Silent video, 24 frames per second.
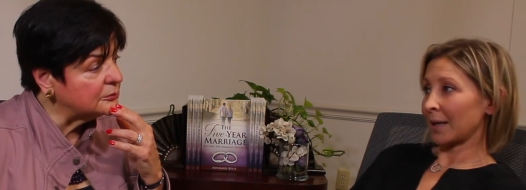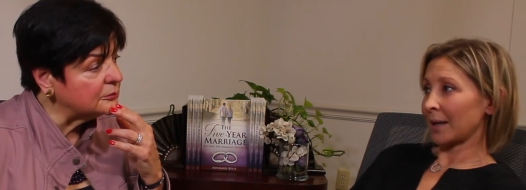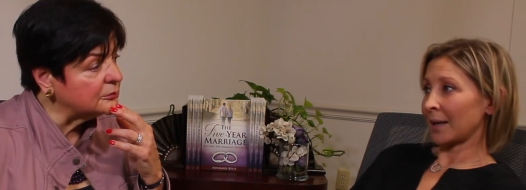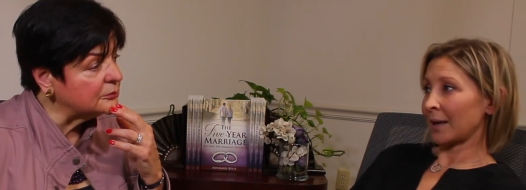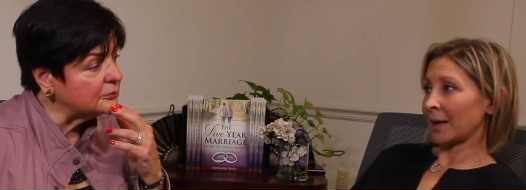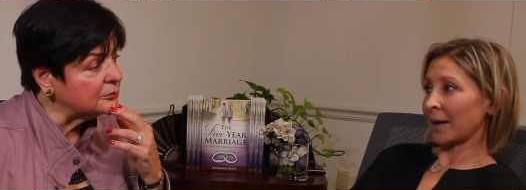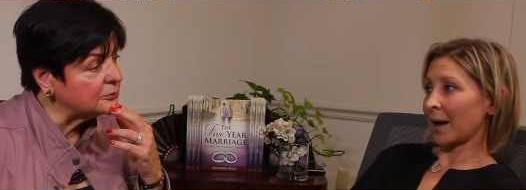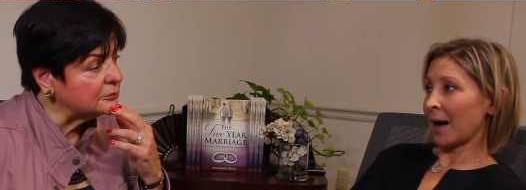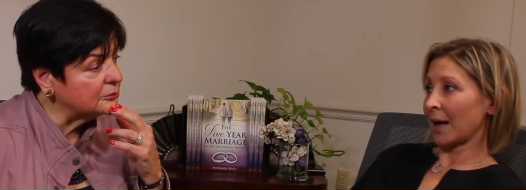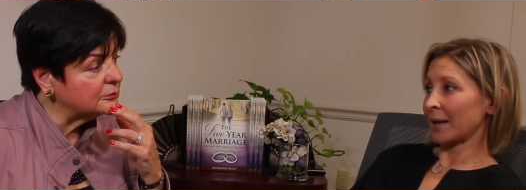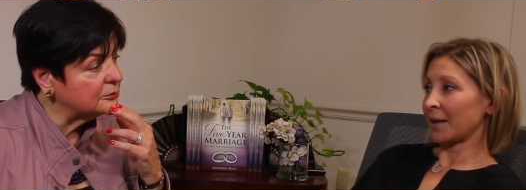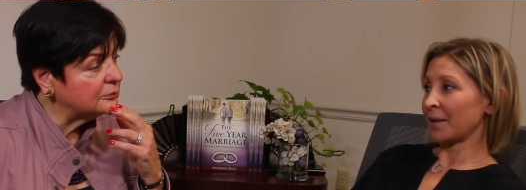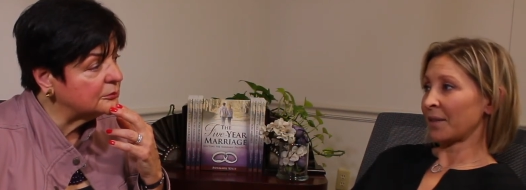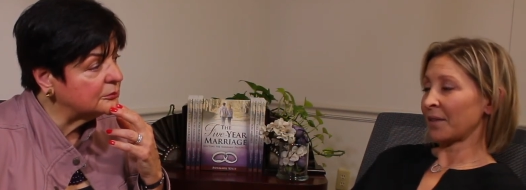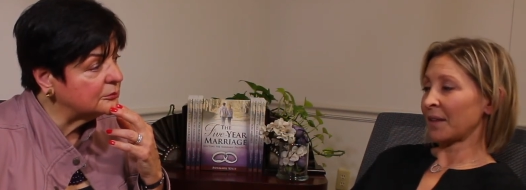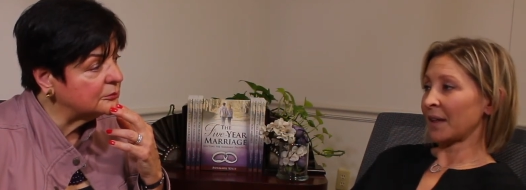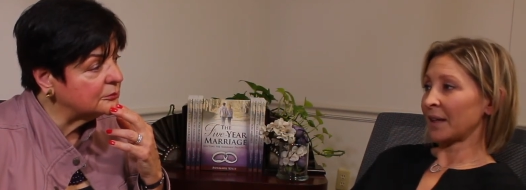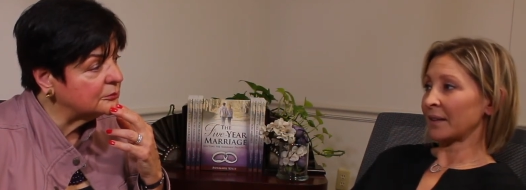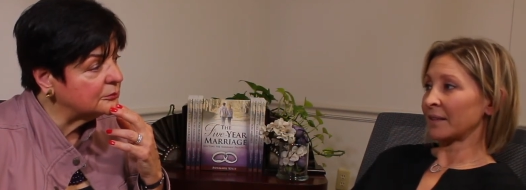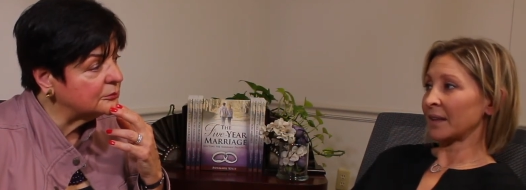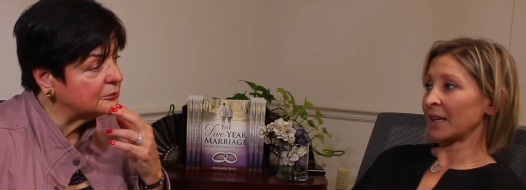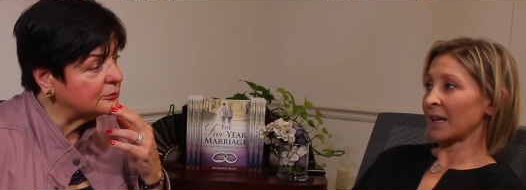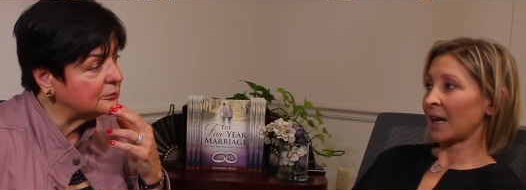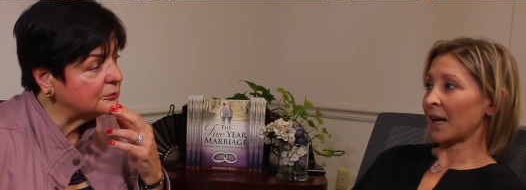Speaker 1: hmm. kind of
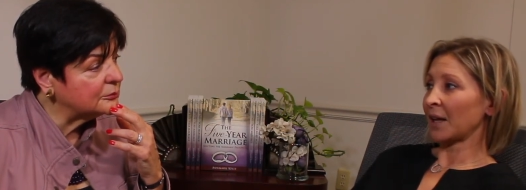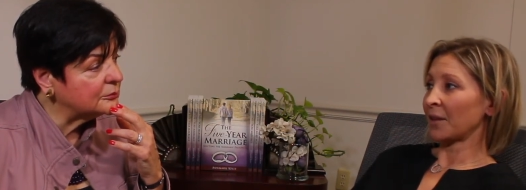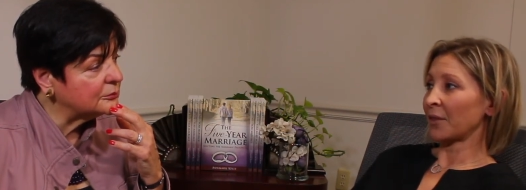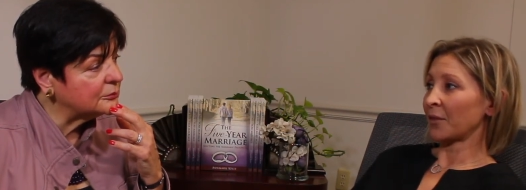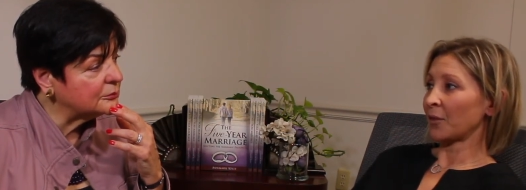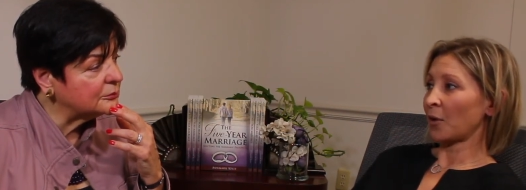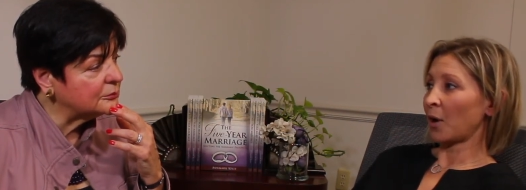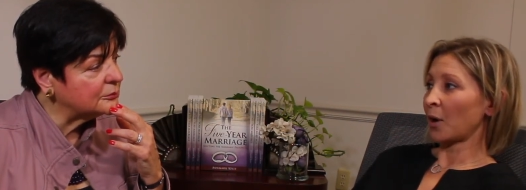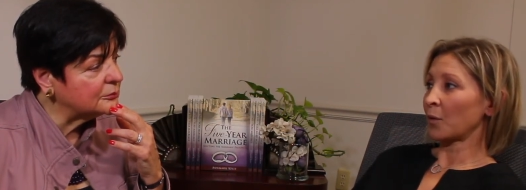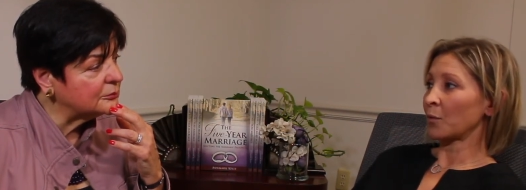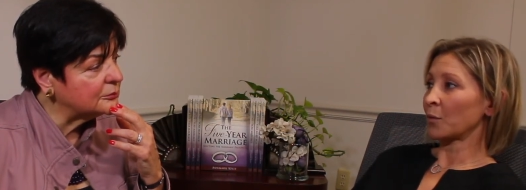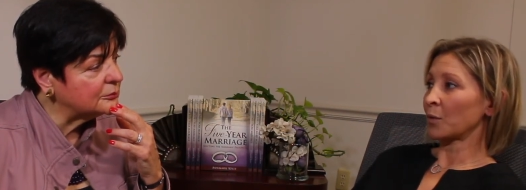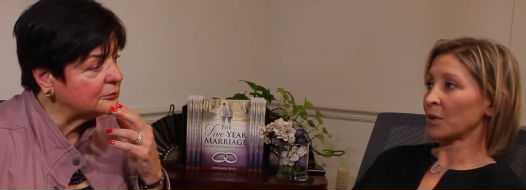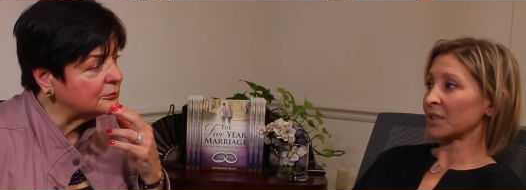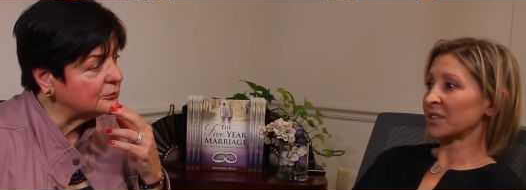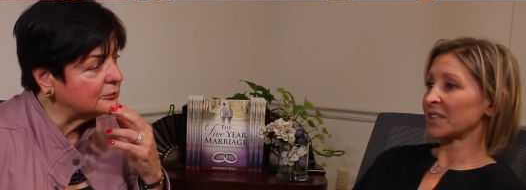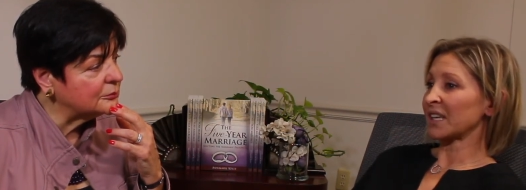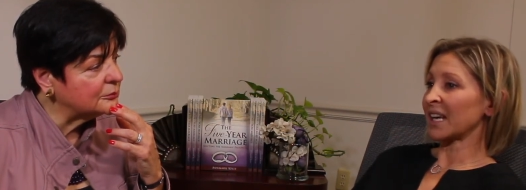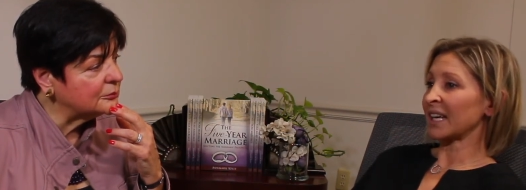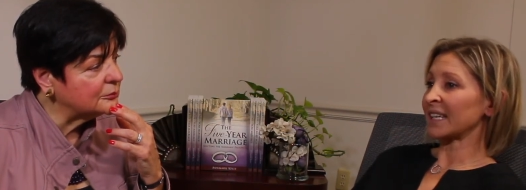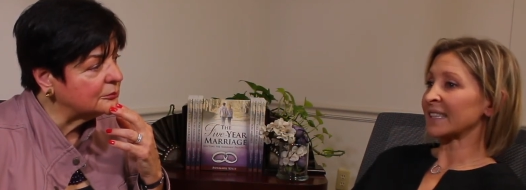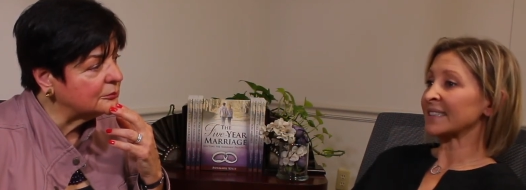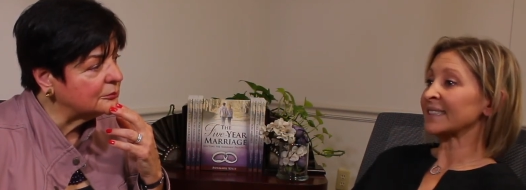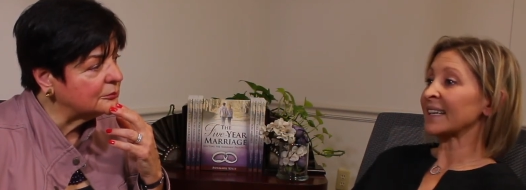thing that I thought
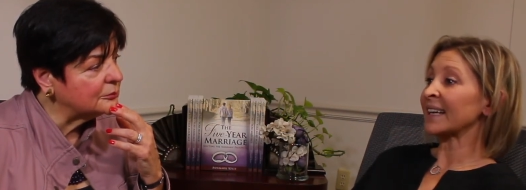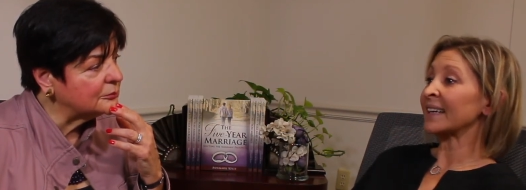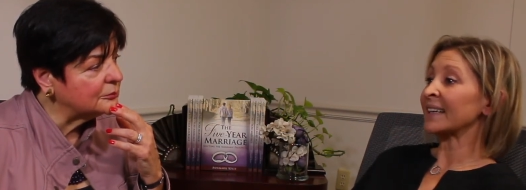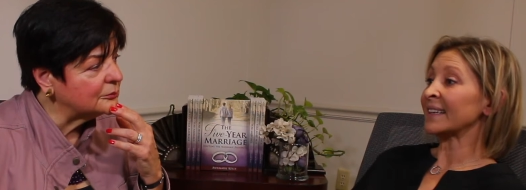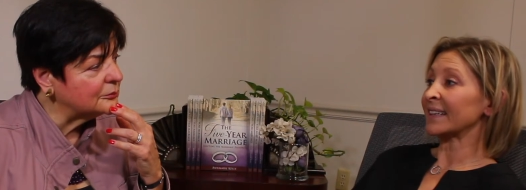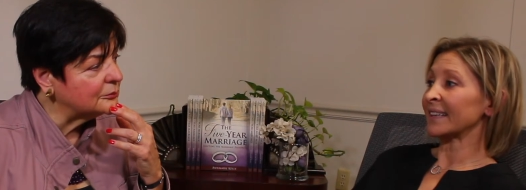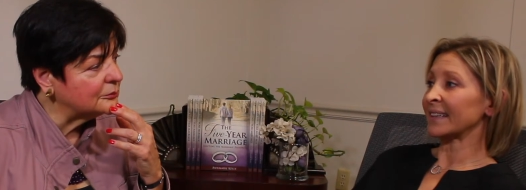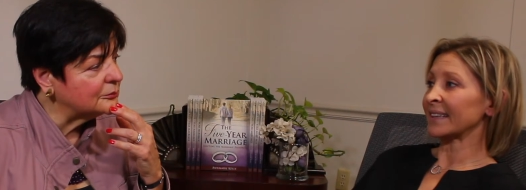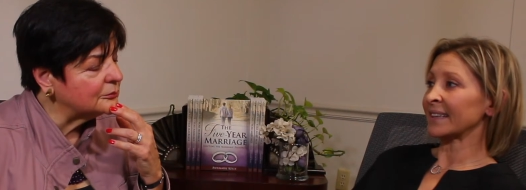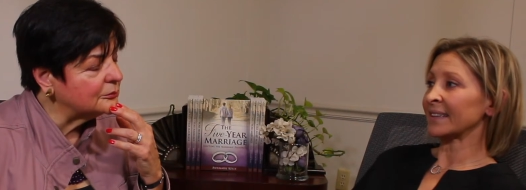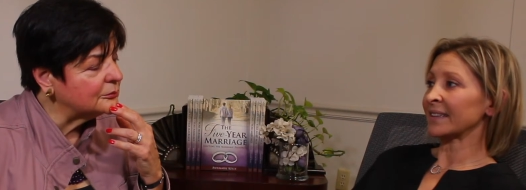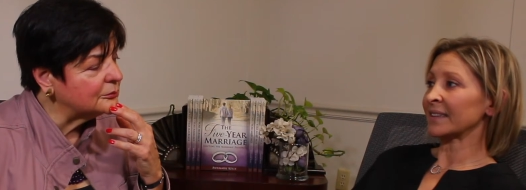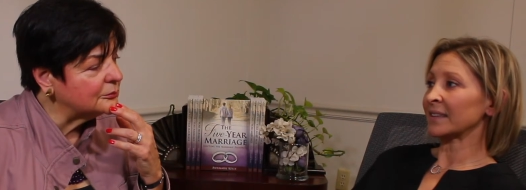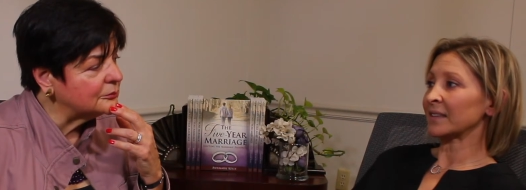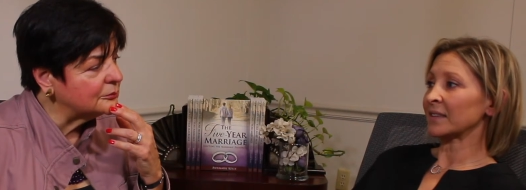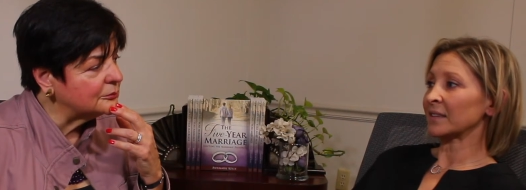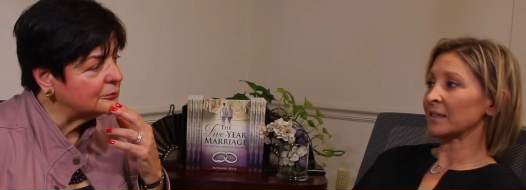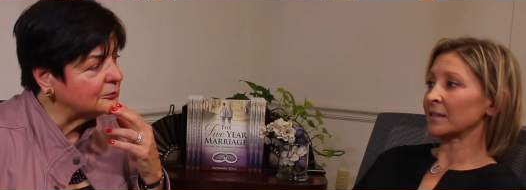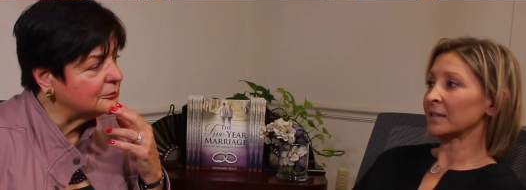was exciting.